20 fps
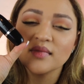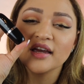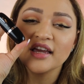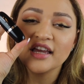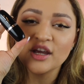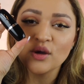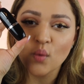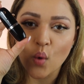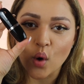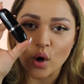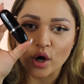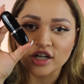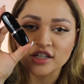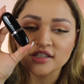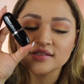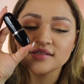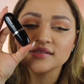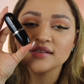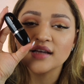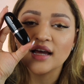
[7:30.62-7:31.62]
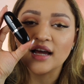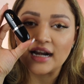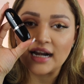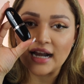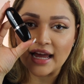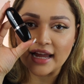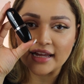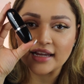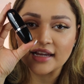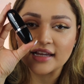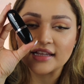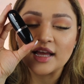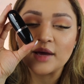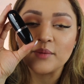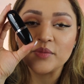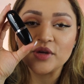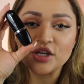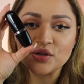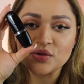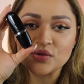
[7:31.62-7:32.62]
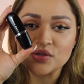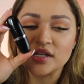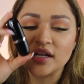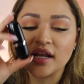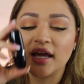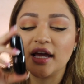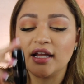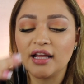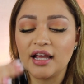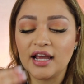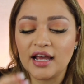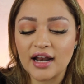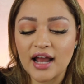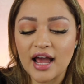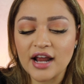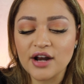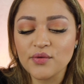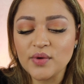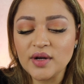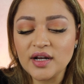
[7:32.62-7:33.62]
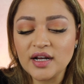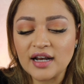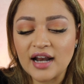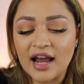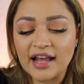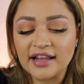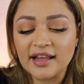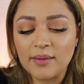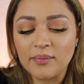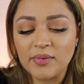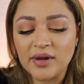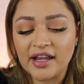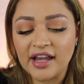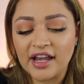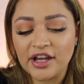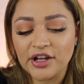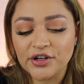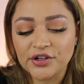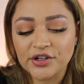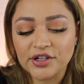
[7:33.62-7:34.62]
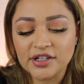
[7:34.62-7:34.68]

it works. I like it. I've been using it, and I really like the applicator.